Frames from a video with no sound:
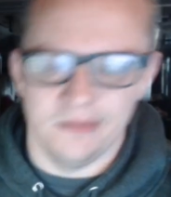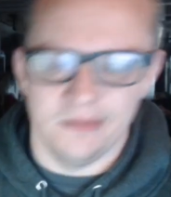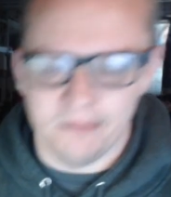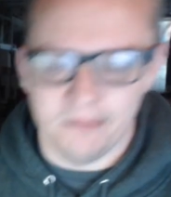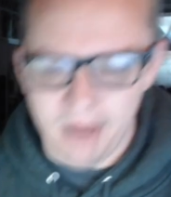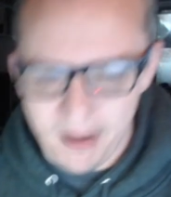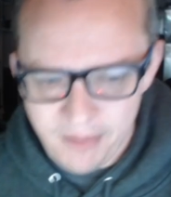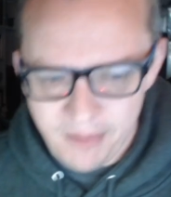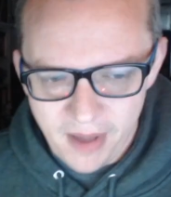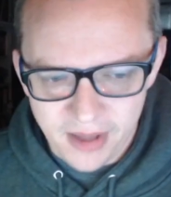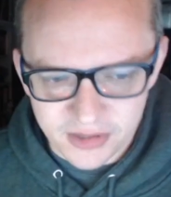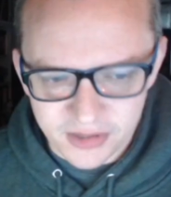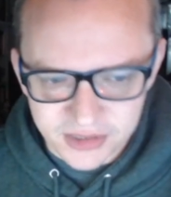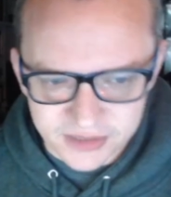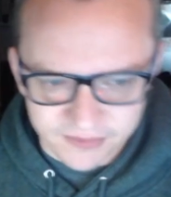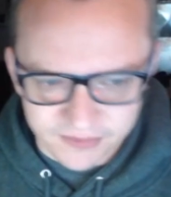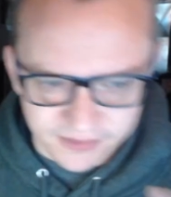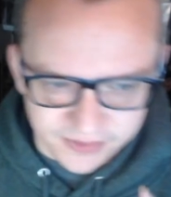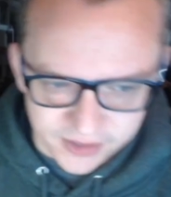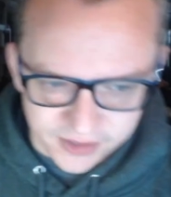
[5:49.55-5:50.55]
My apologies
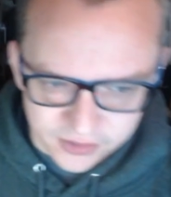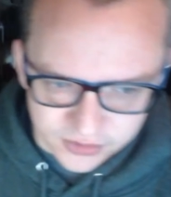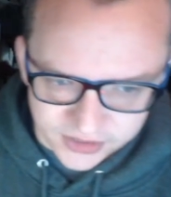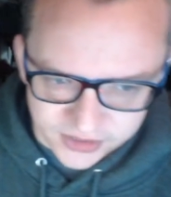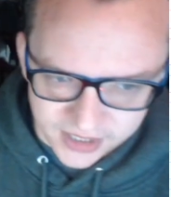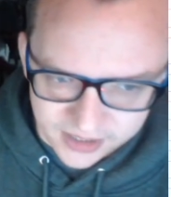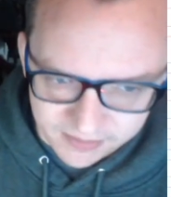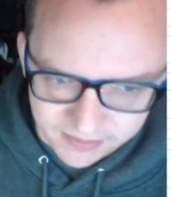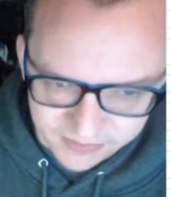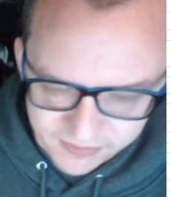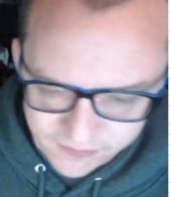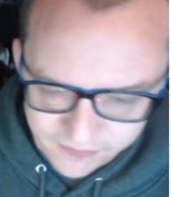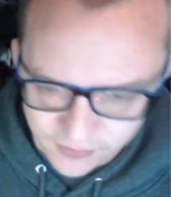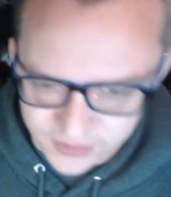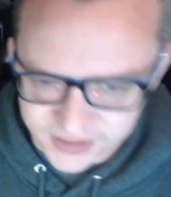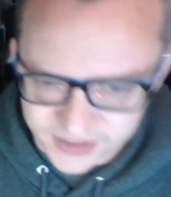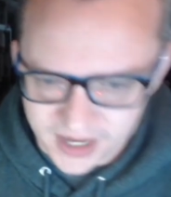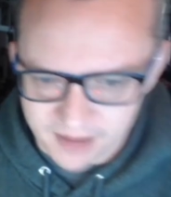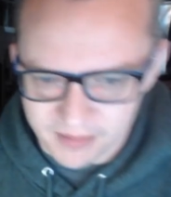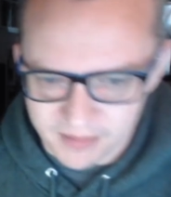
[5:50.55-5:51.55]
if I think you're setting up for the
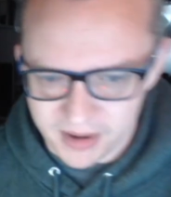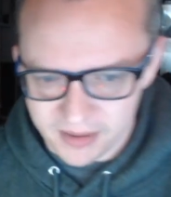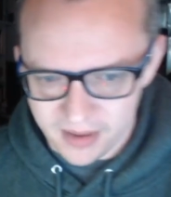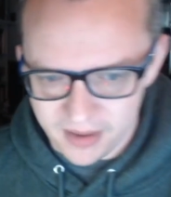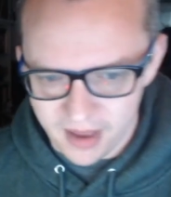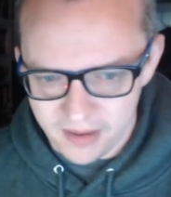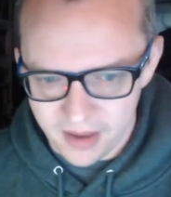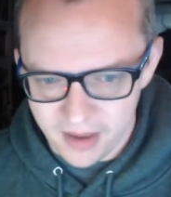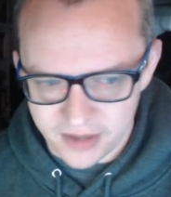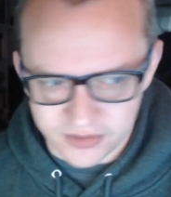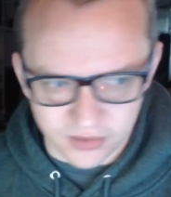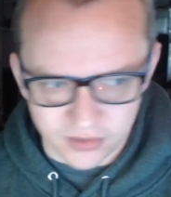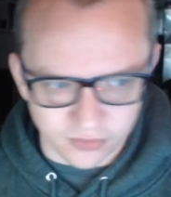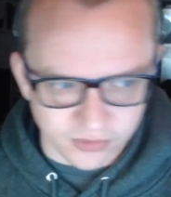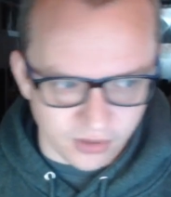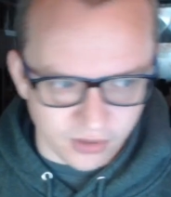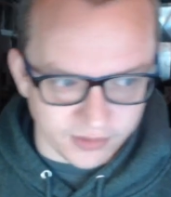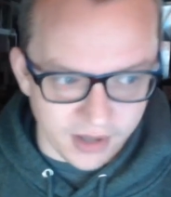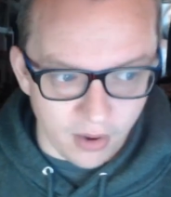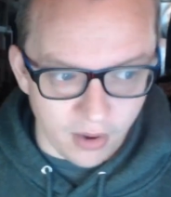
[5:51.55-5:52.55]
first time and I don't
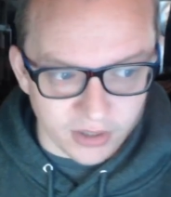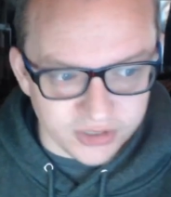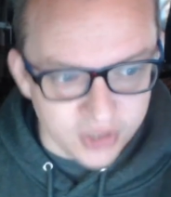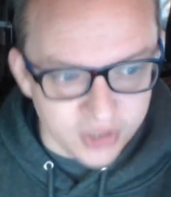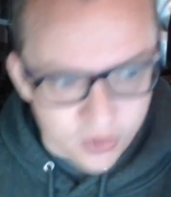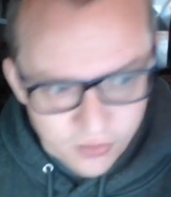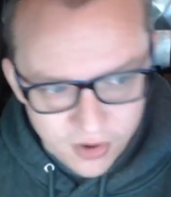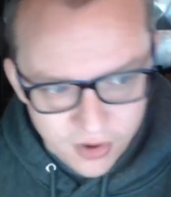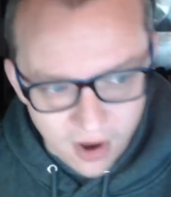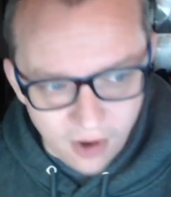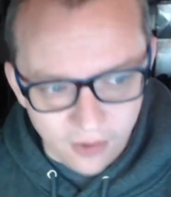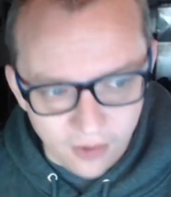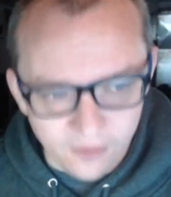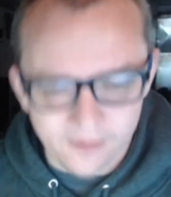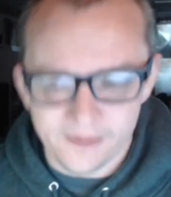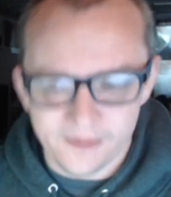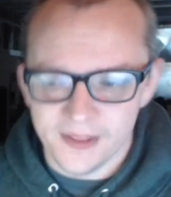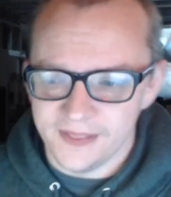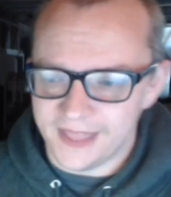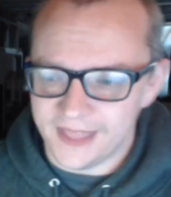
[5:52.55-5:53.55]
call. Now, I do know
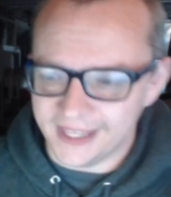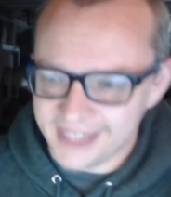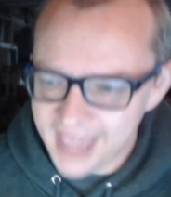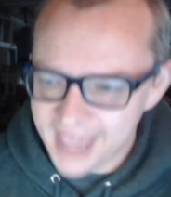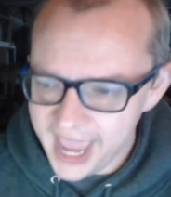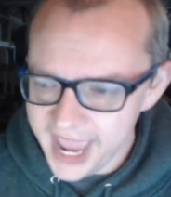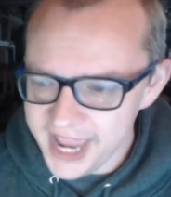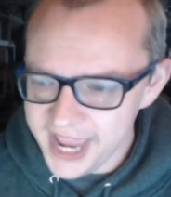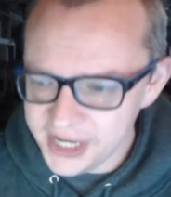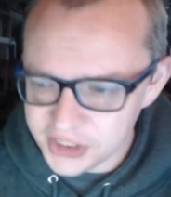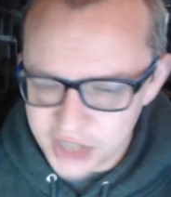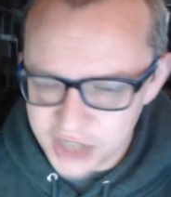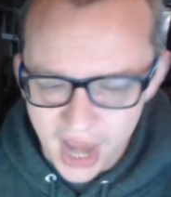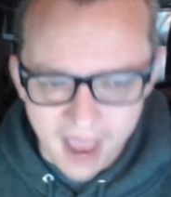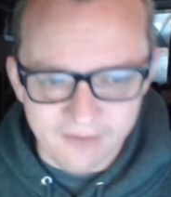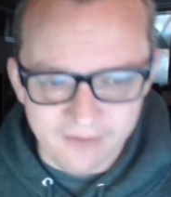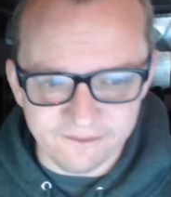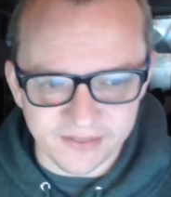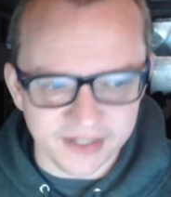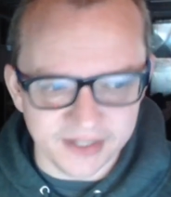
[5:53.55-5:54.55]
that Kay
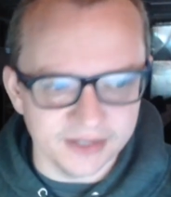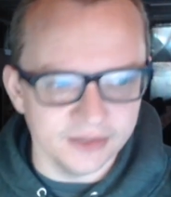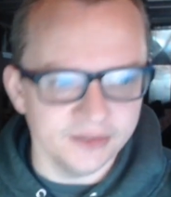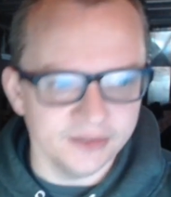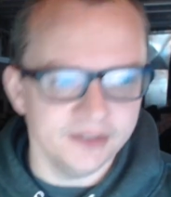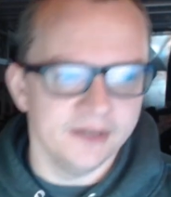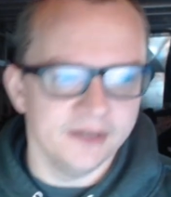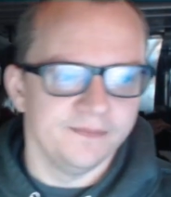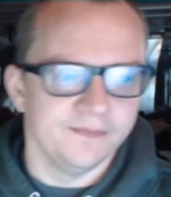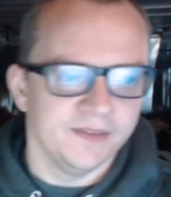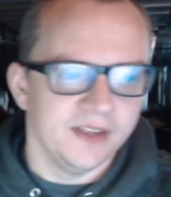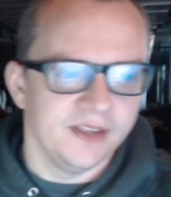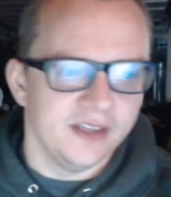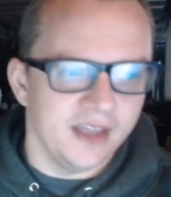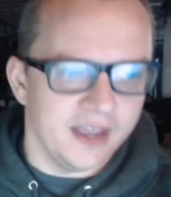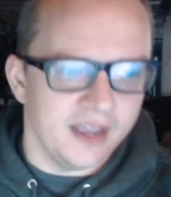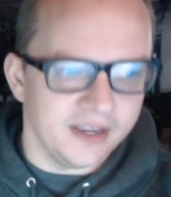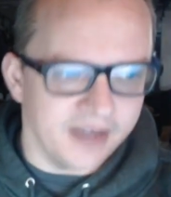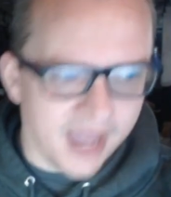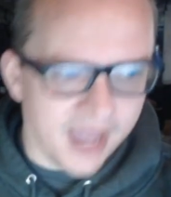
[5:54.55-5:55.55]
Chatfield,
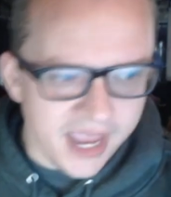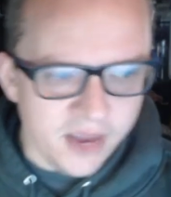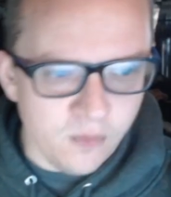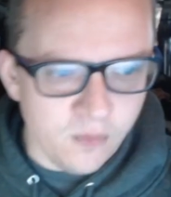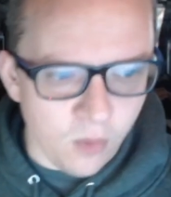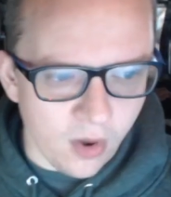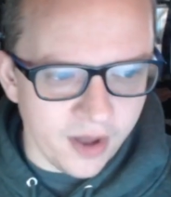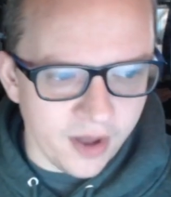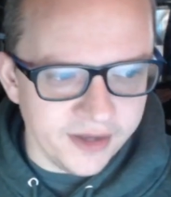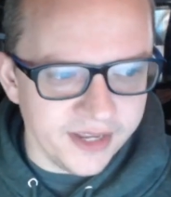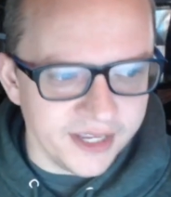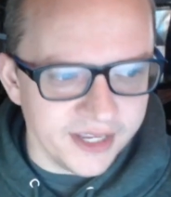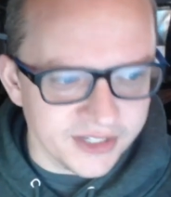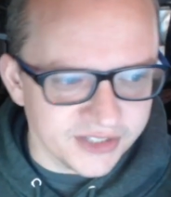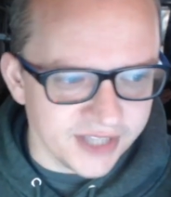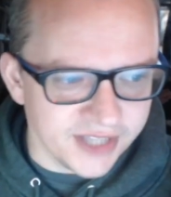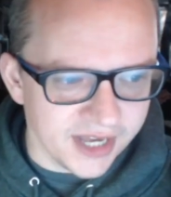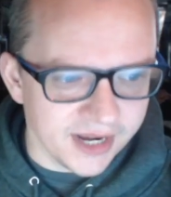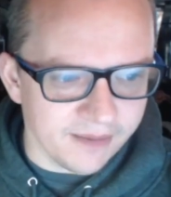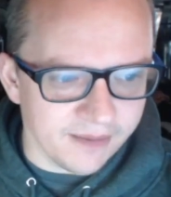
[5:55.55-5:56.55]
an A1, is
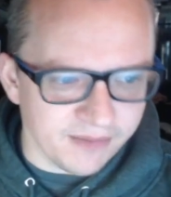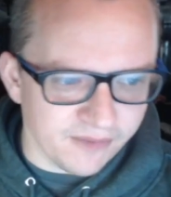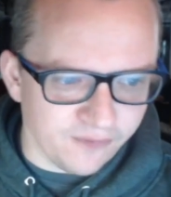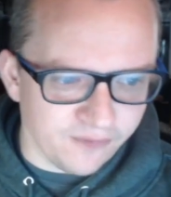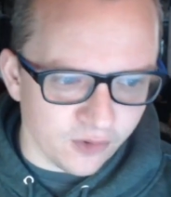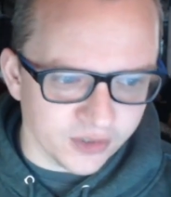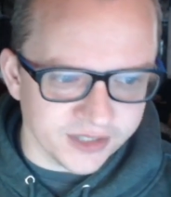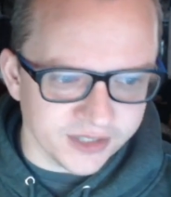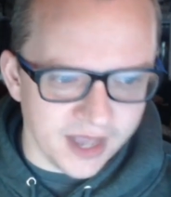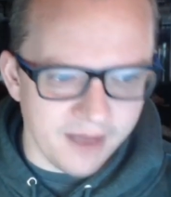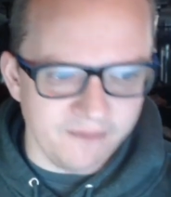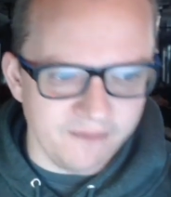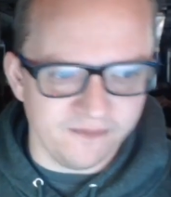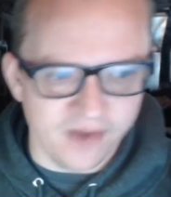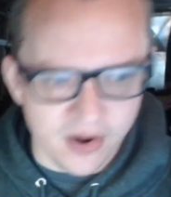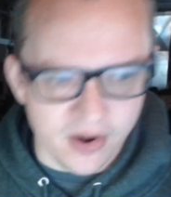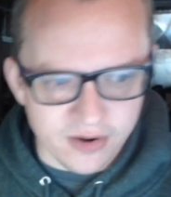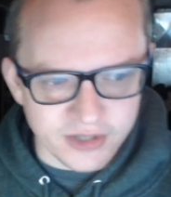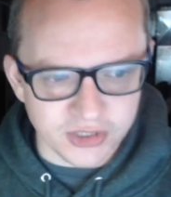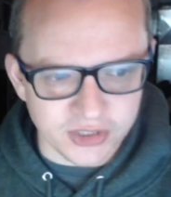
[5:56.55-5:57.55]
setting up for the first time
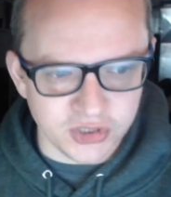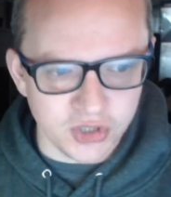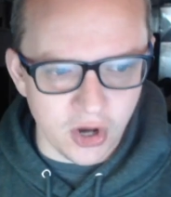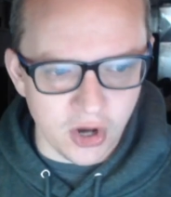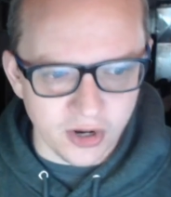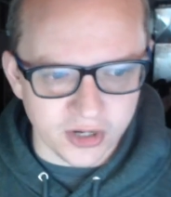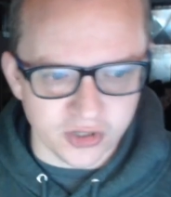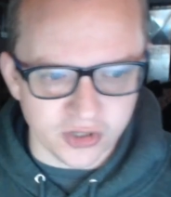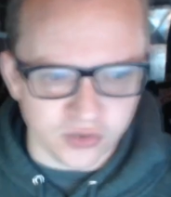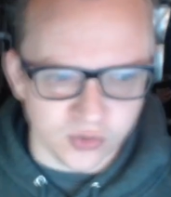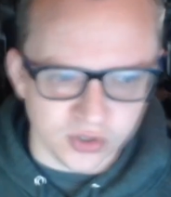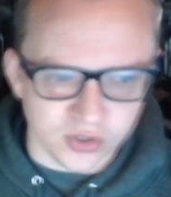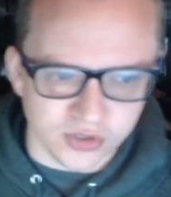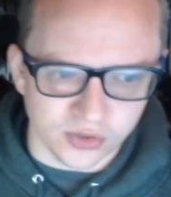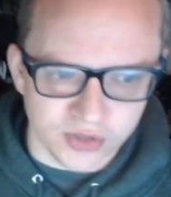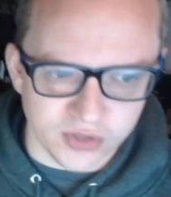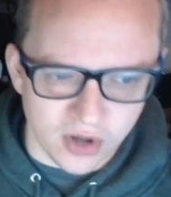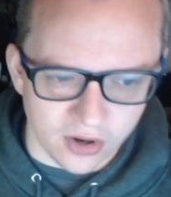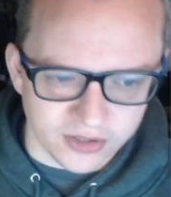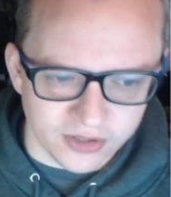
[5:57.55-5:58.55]
various junk and traditional
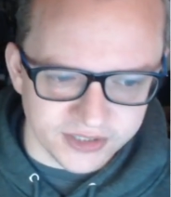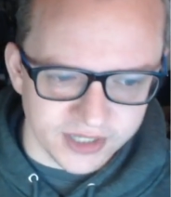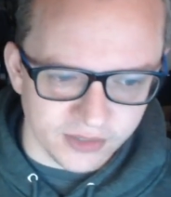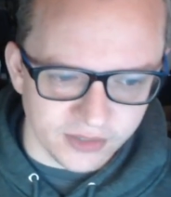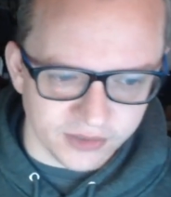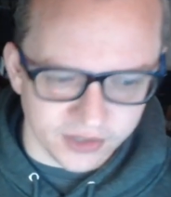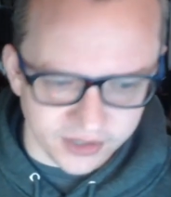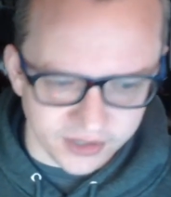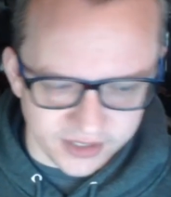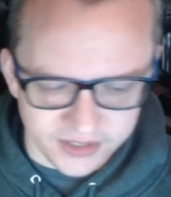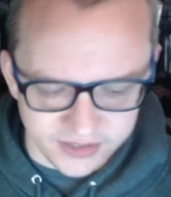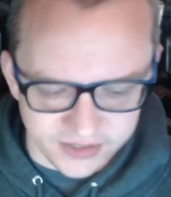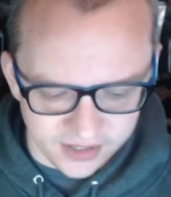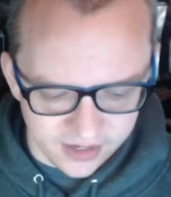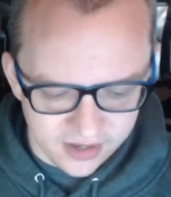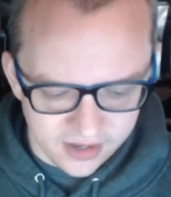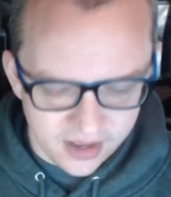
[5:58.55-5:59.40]
yard sale goodies.